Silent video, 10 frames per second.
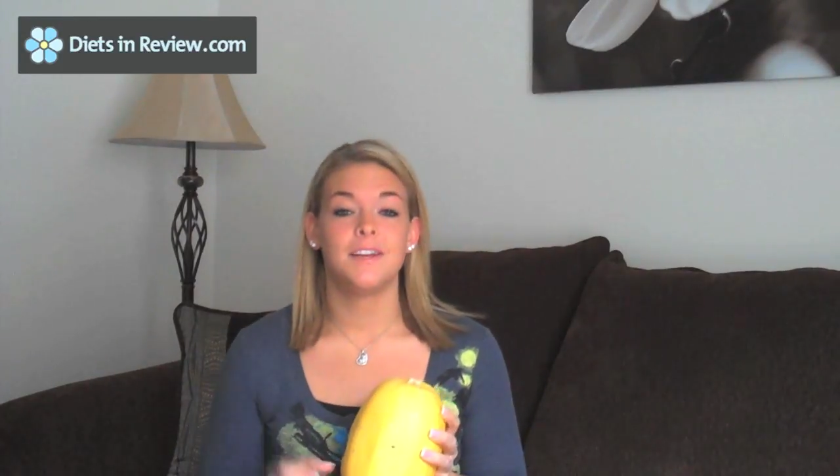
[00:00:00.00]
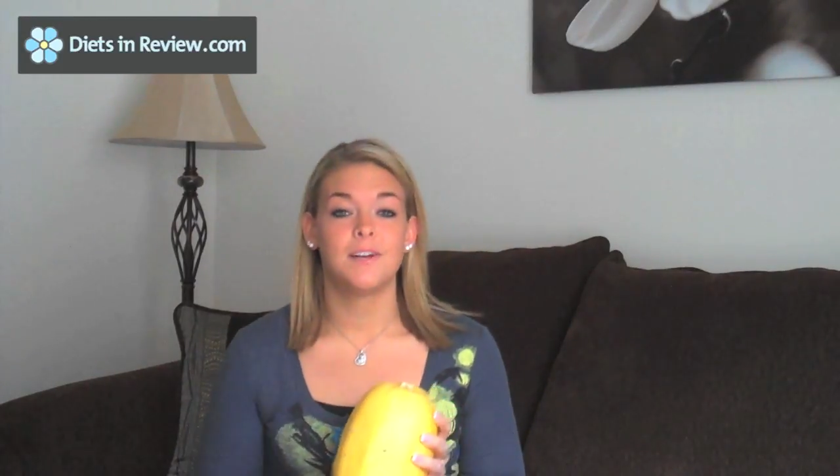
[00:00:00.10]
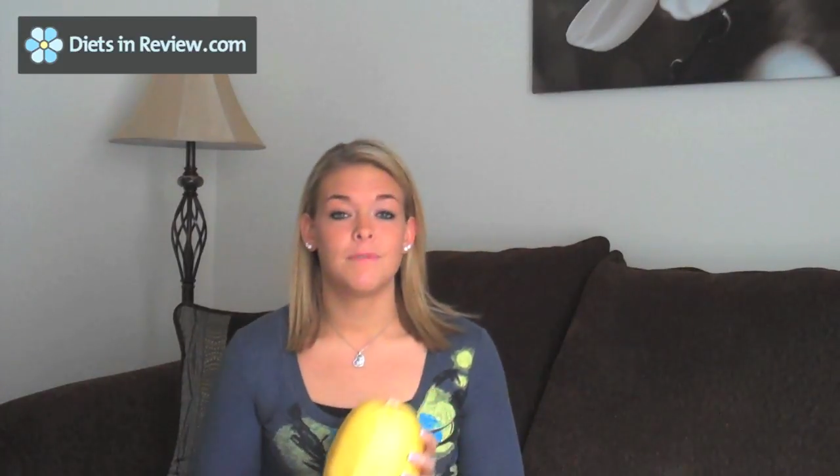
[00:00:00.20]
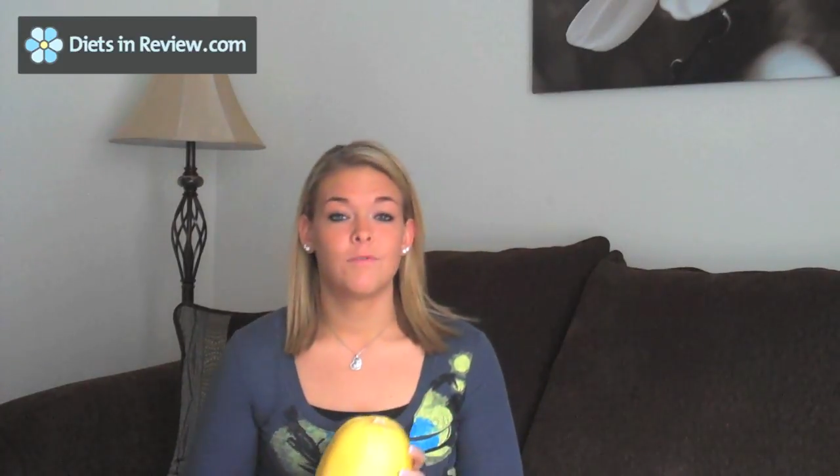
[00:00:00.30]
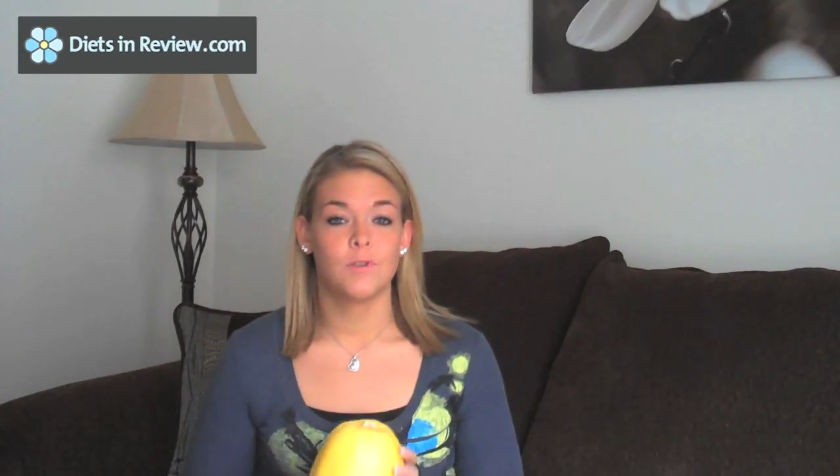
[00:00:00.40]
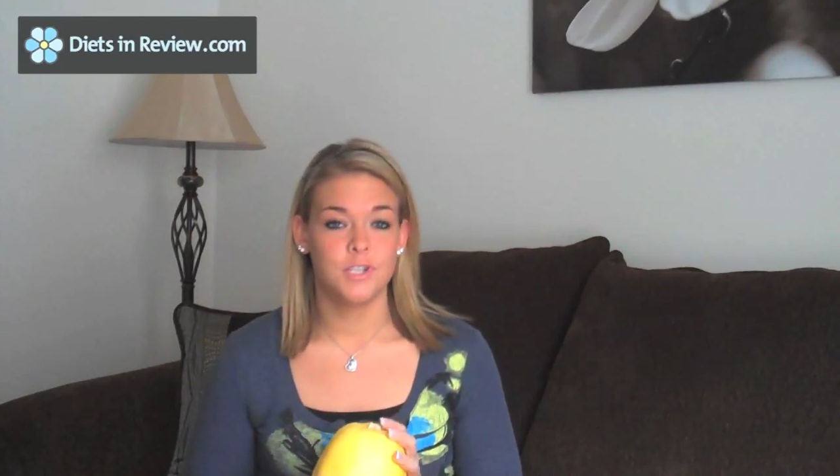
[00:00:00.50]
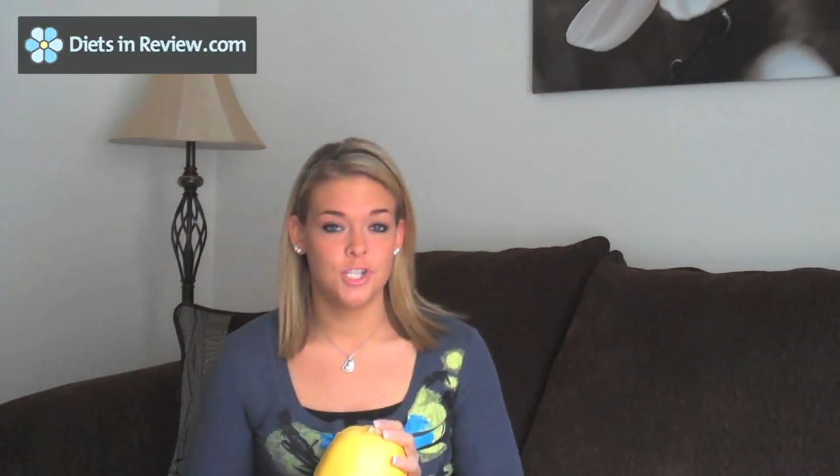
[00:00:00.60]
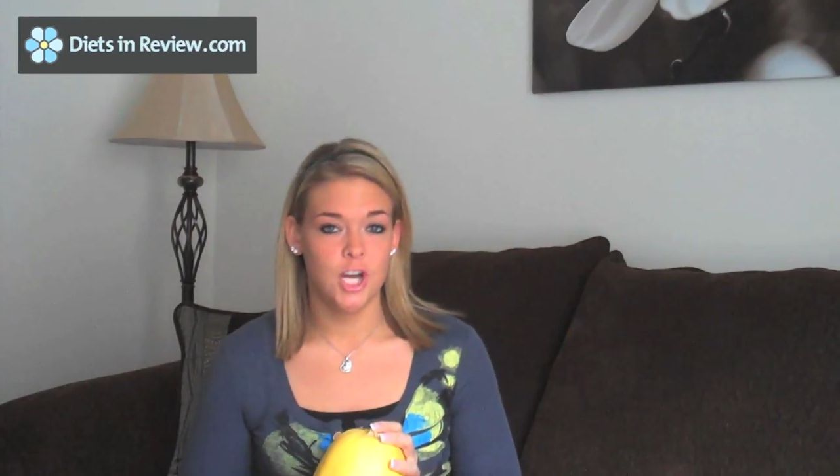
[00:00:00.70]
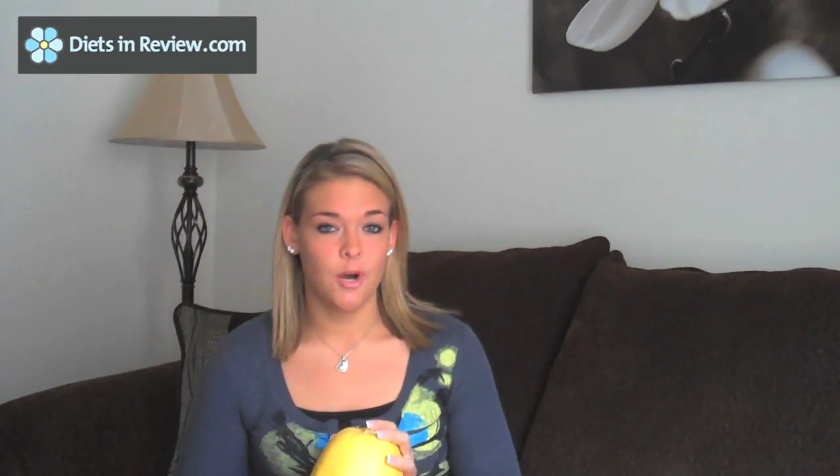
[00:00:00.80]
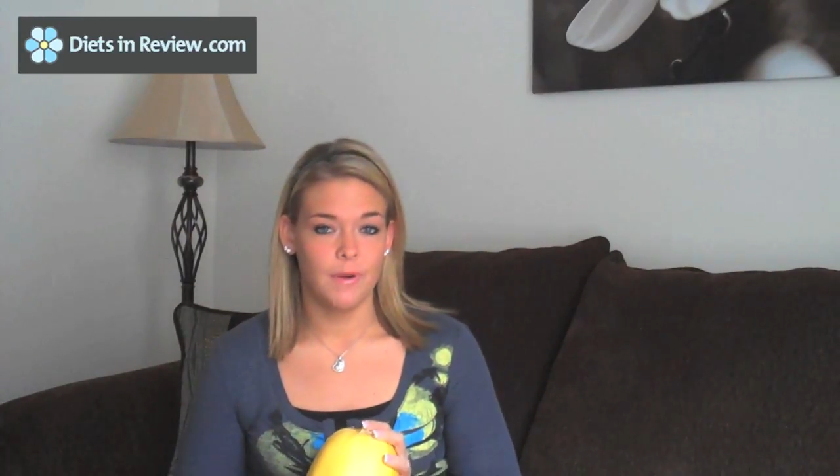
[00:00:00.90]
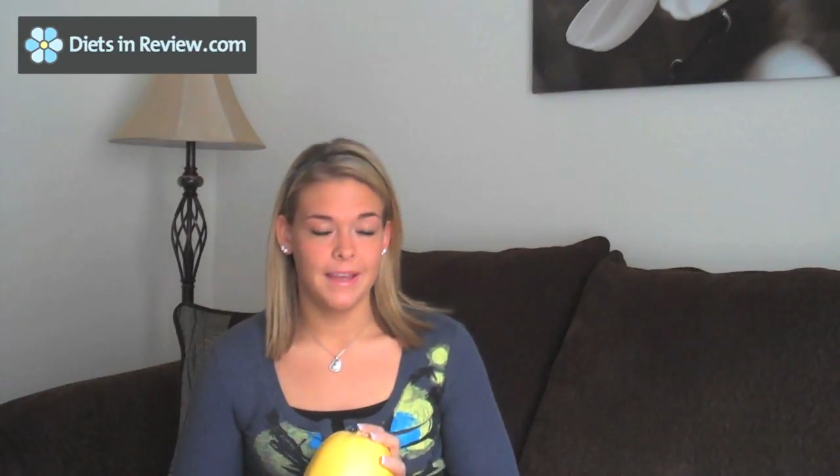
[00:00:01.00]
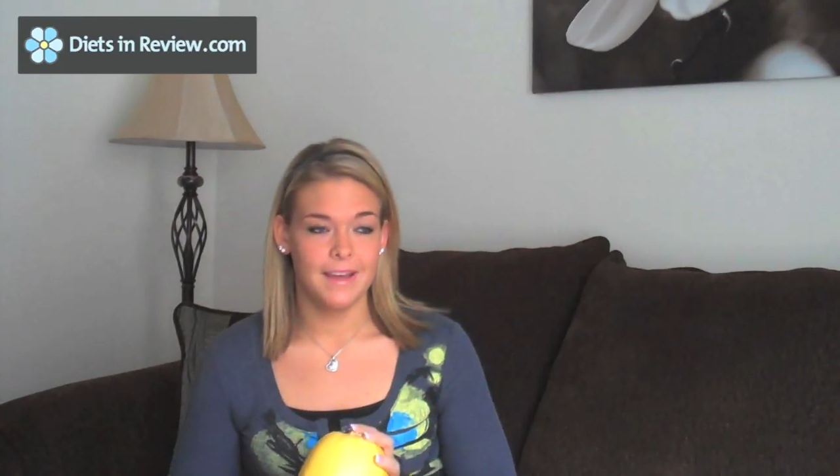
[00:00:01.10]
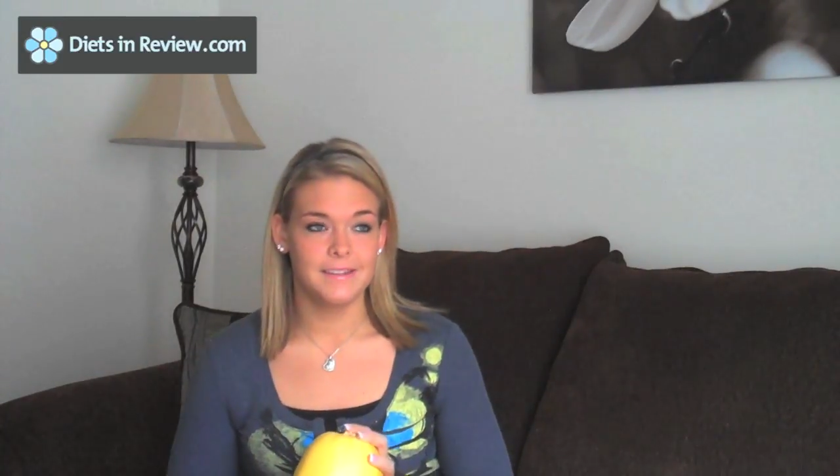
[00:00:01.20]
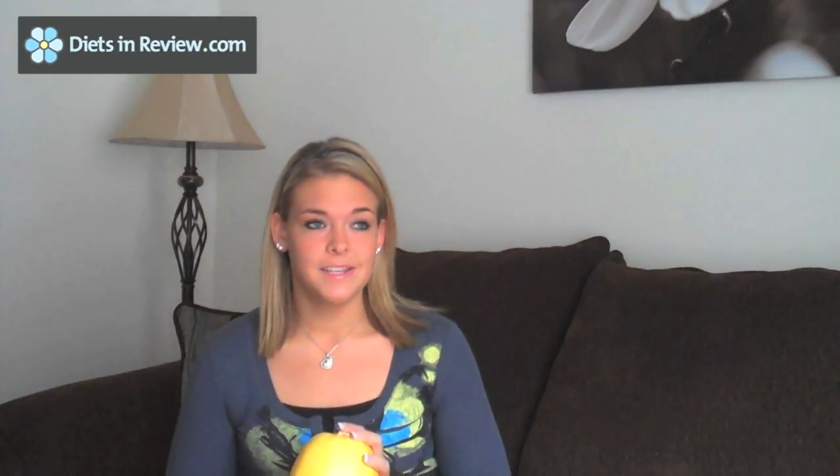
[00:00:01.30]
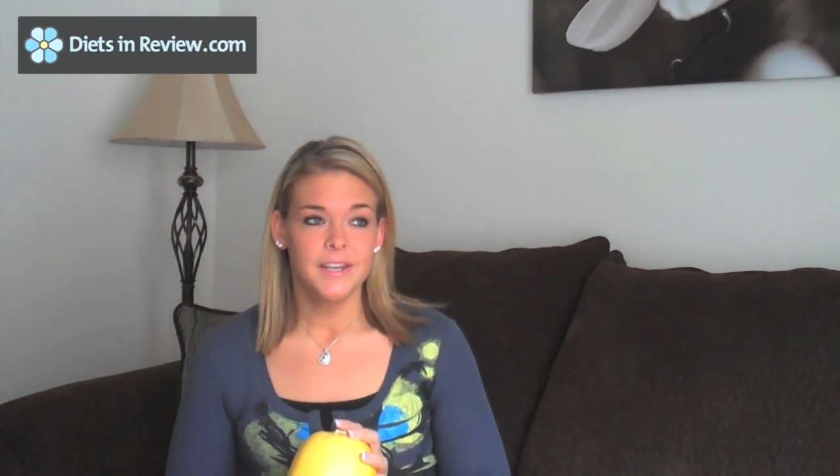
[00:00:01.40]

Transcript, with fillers: eater before the show, and